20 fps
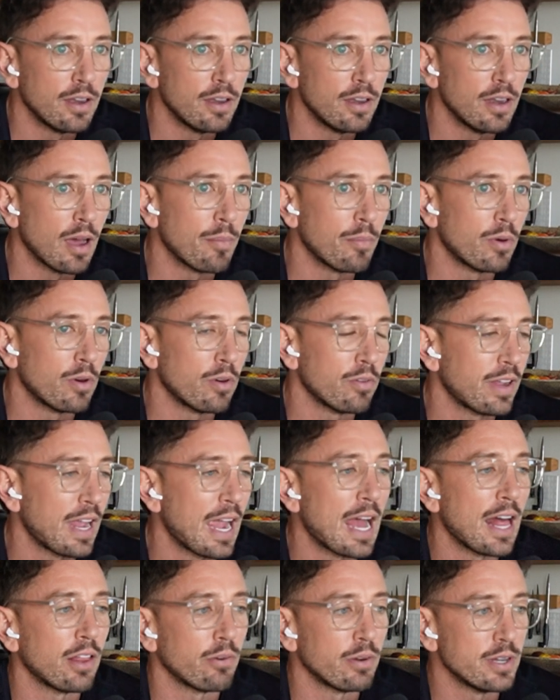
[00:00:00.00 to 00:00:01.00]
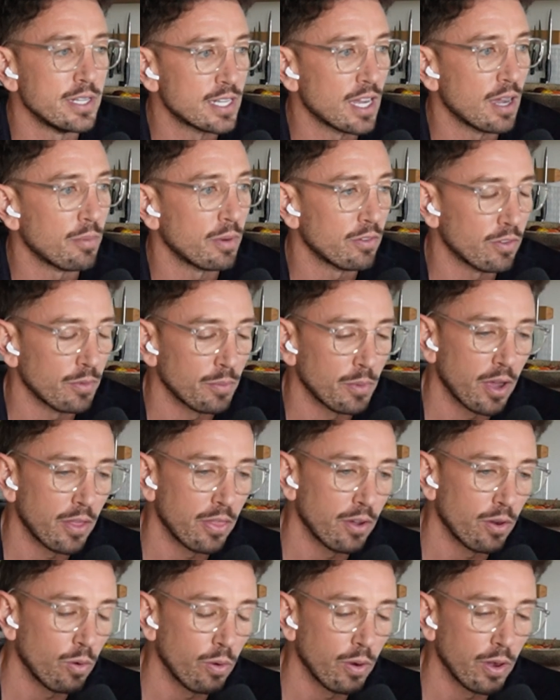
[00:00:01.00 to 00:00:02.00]
number of calories coming from
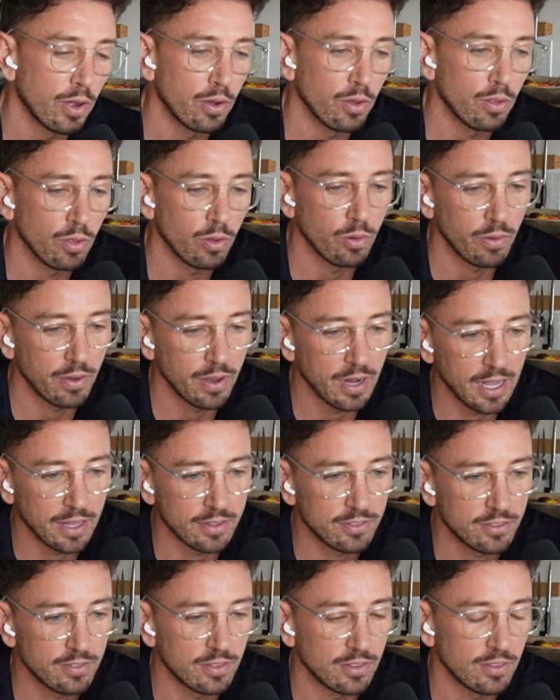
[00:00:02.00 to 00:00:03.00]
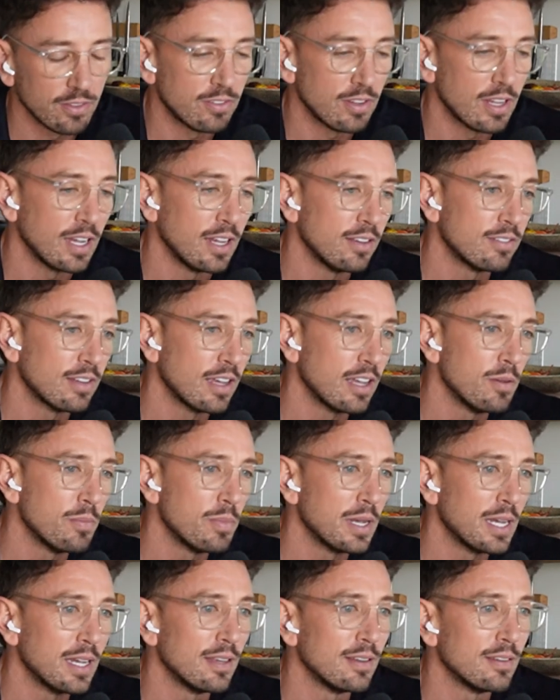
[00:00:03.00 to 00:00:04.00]
either oil or nuts and seeds, that you
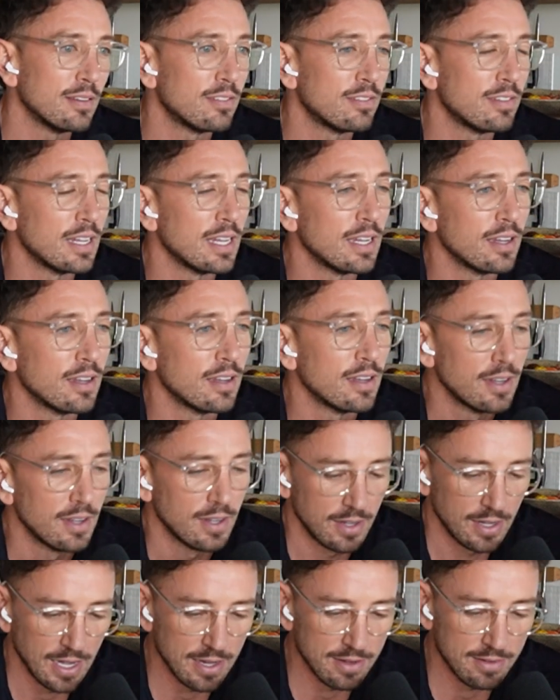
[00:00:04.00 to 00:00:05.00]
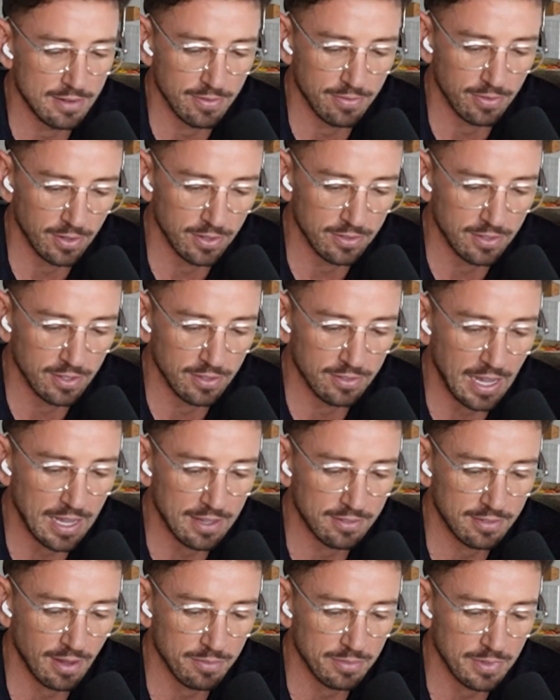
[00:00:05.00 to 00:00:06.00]
begin to see a difference. Is
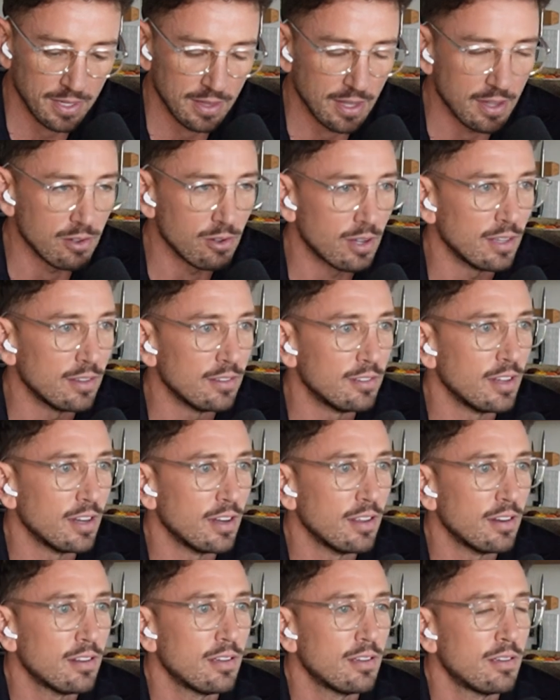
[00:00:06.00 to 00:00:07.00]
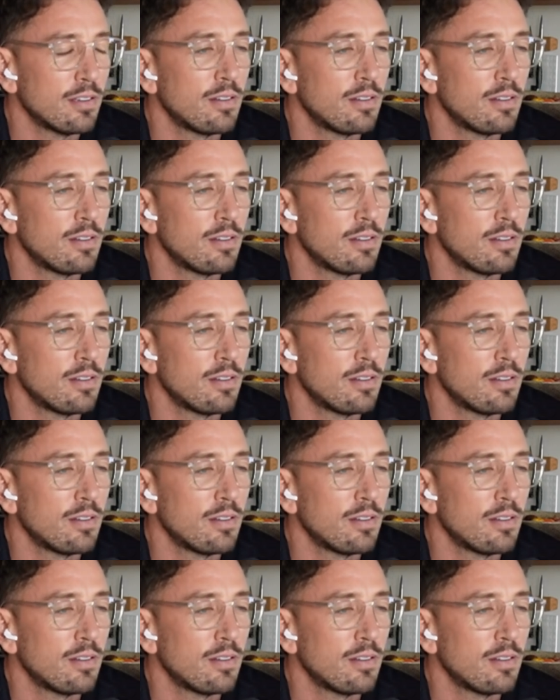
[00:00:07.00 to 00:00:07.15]
that something that you considered?